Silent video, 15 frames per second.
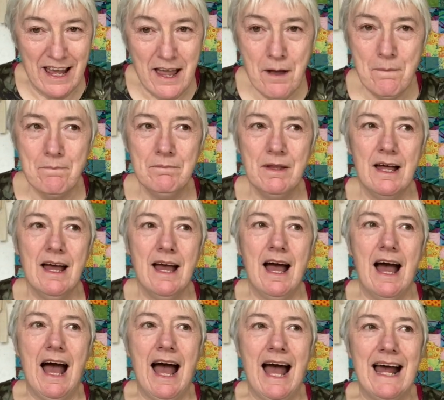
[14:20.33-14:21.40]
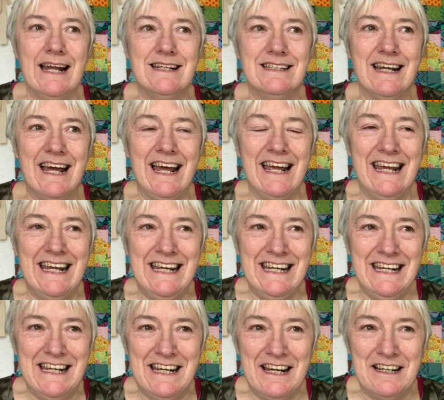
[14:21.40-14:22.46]
him, and
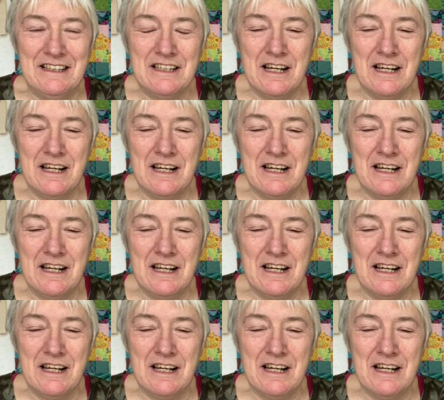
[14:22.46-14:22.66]
he